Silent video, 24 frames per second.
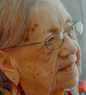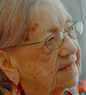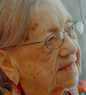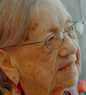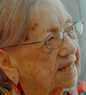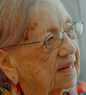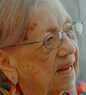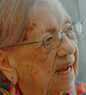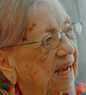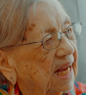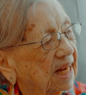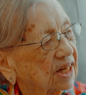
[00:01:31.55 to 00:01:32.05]

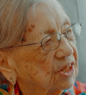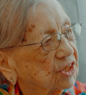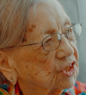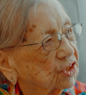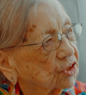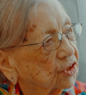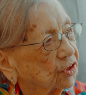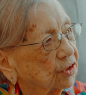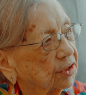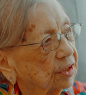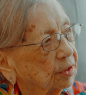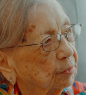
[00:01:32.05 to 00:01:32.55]
said, I'd
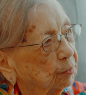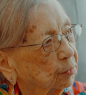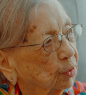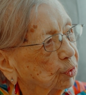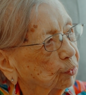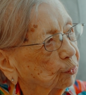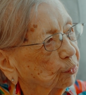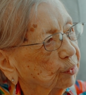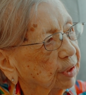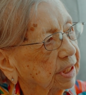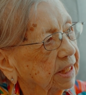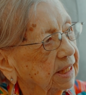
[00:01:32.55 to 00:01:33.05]
join the
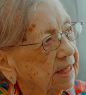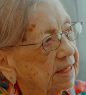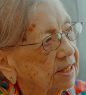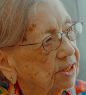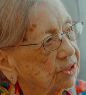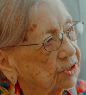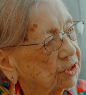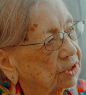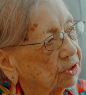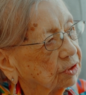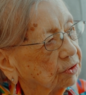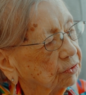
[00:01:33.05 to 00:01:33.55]

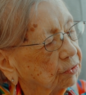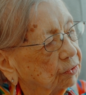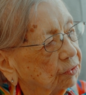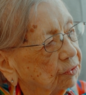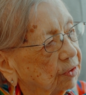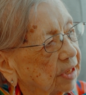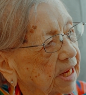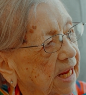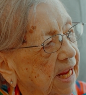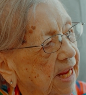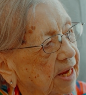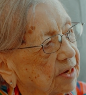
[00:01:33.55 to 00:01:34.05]
Marines, you
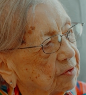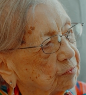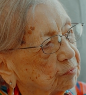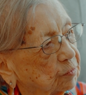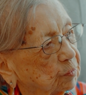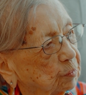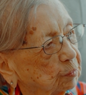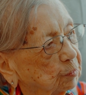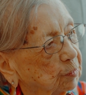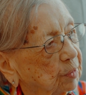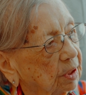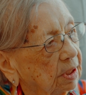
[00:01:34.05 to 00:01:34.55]
don't have
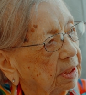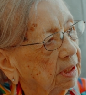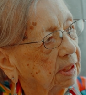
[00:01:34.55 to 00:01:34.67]
them.